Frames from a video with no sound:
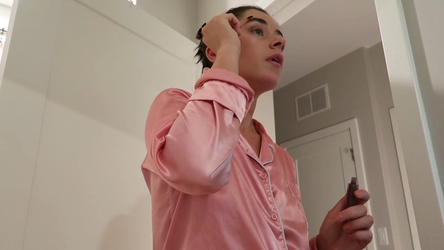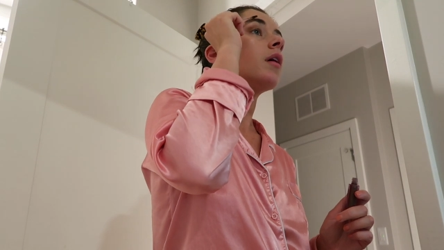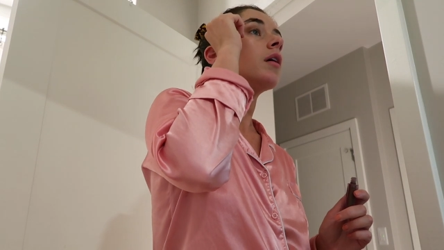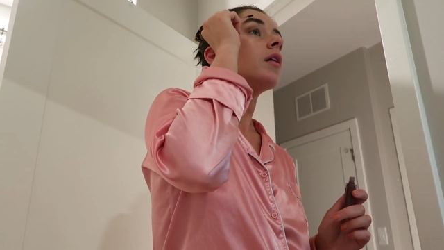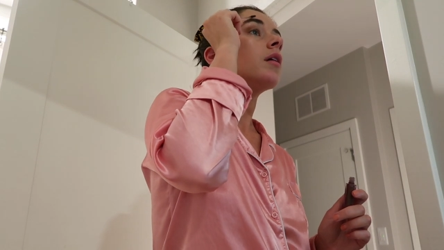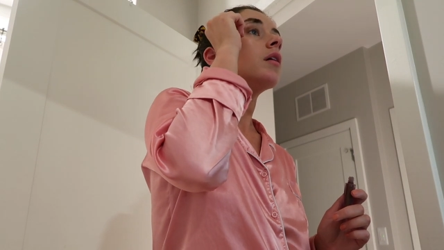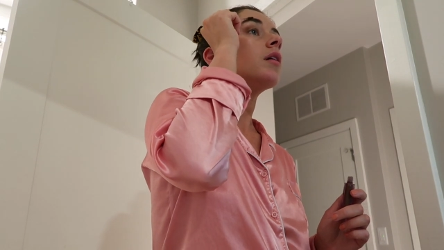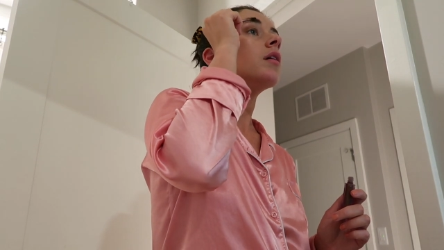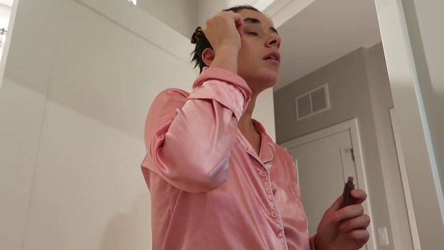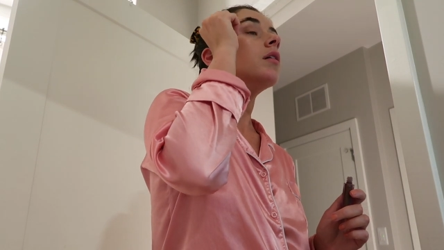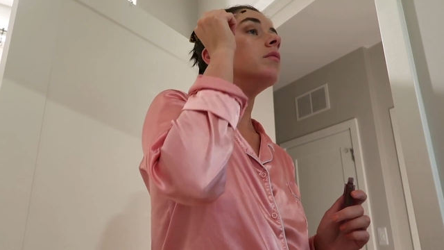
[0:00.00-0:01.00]

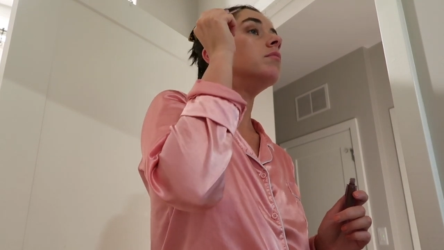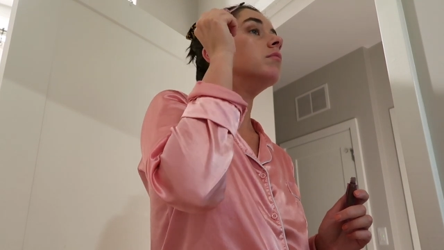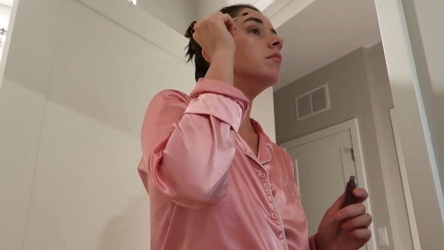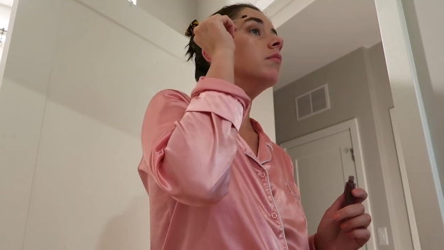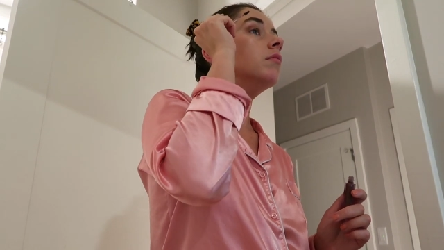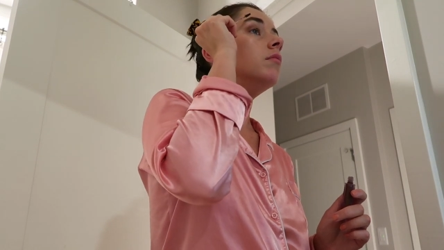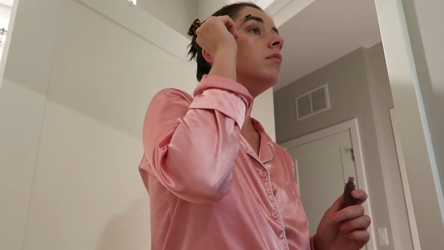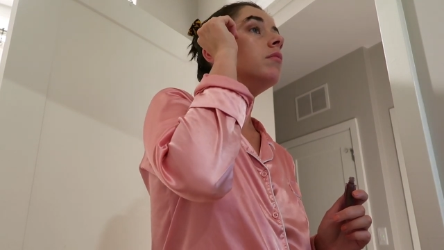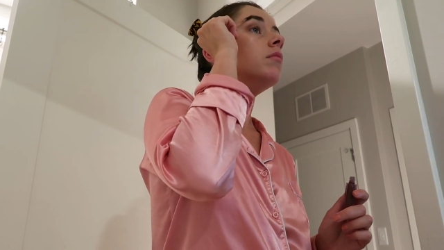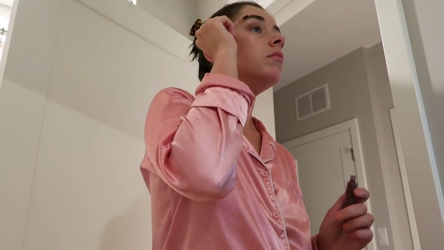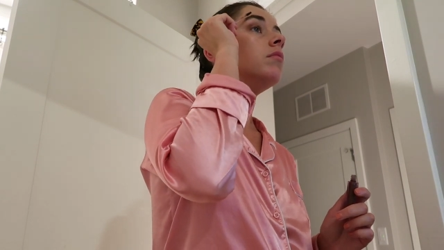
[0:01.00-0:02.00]

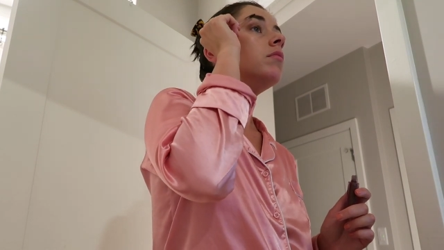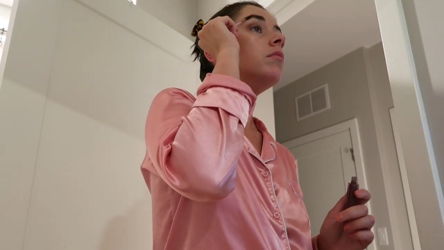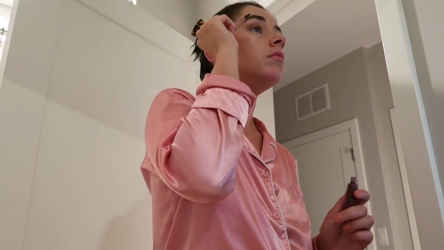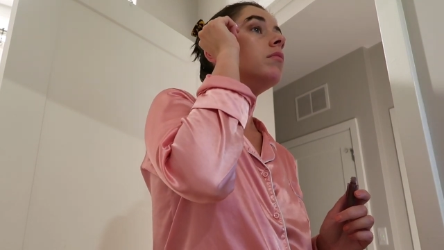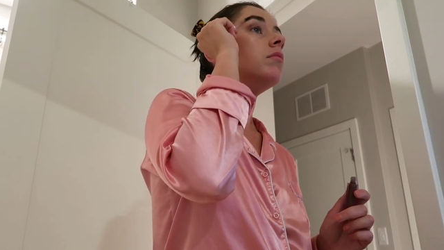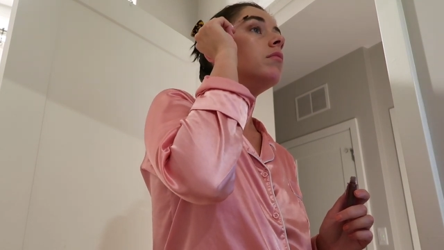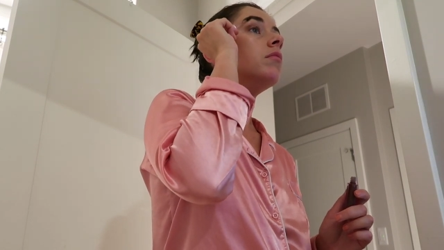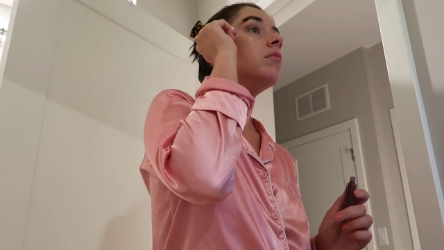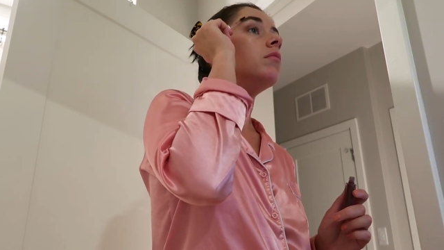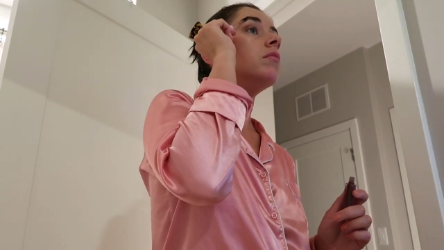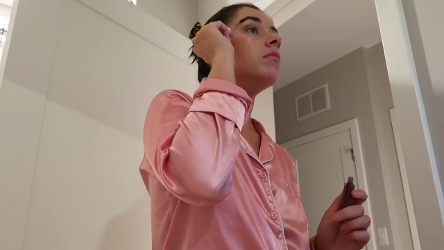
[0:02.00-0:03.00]

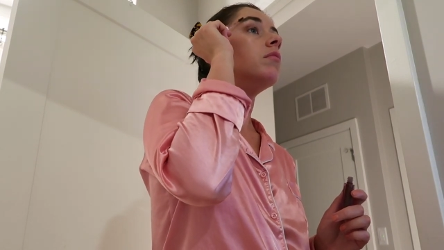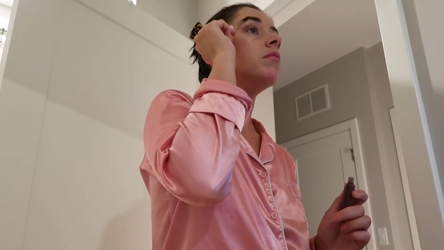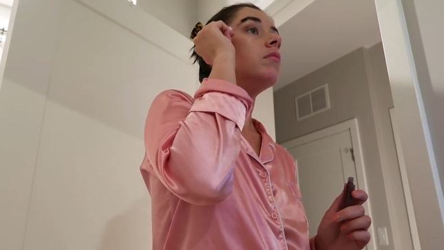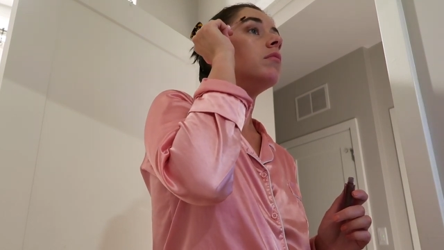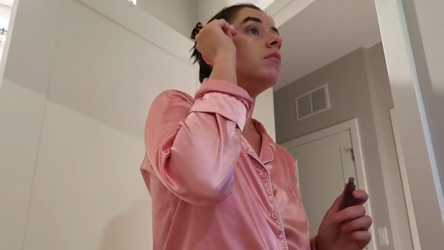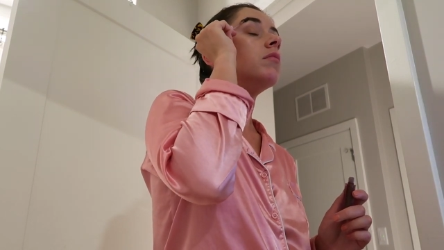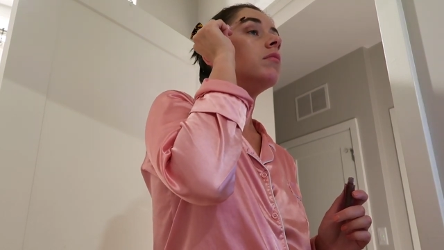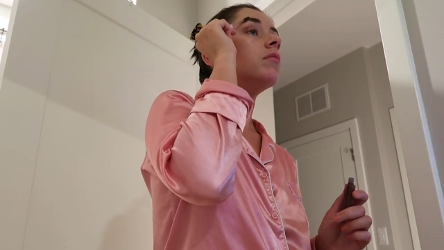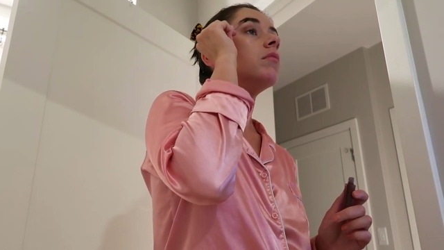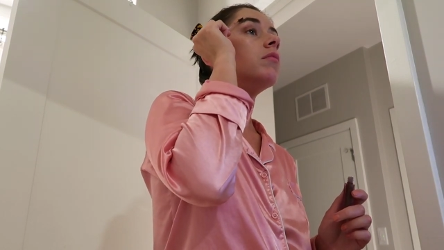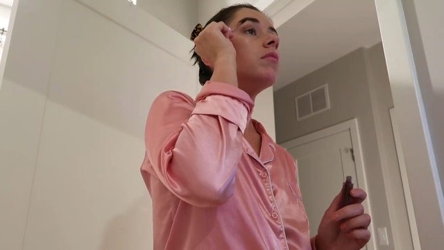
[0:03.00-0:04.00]

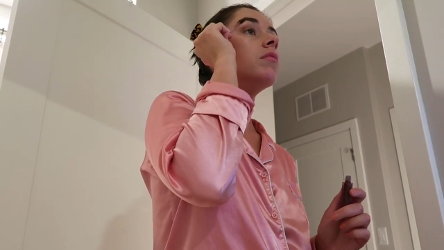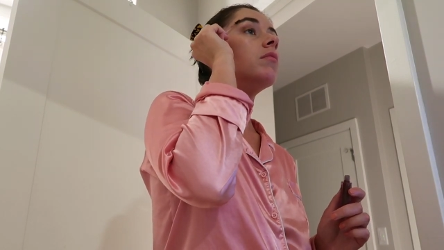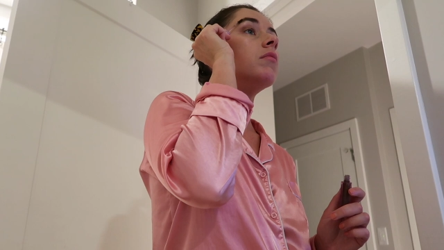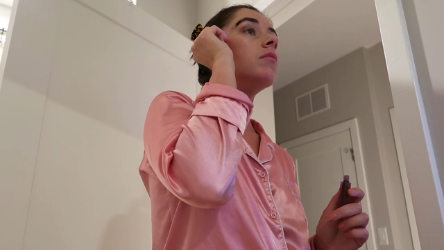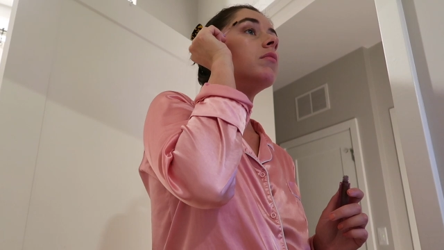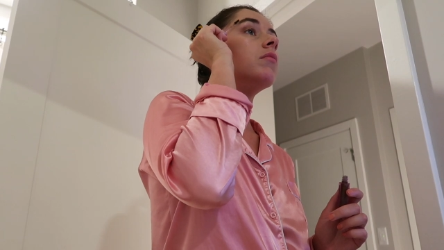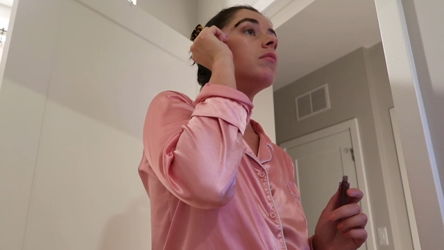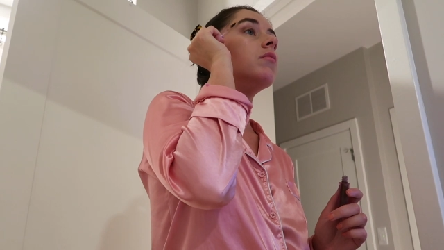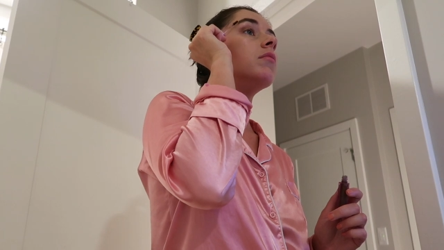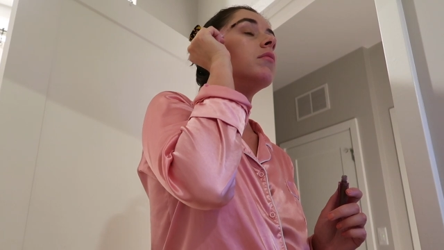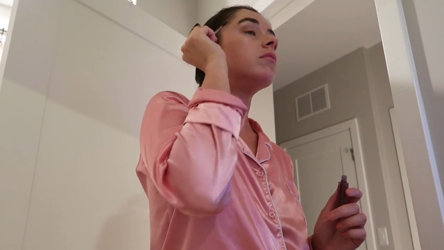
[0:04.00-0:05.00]

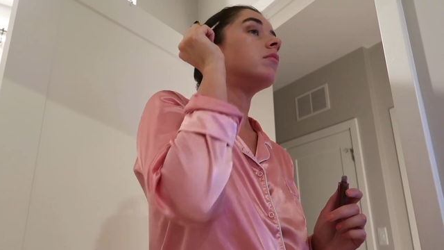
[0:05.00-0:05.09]
Nothing is said.